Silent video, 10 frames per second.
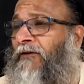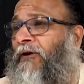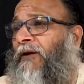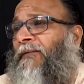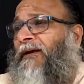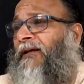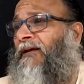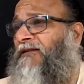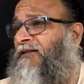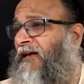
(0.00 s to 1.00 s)
and you are
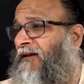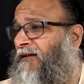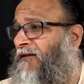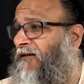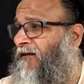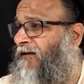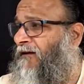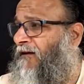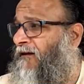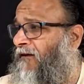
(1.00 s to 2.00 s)
remaining in silence.
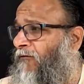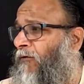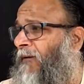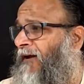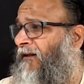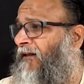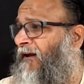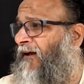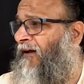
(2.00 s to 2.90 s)
Are Om I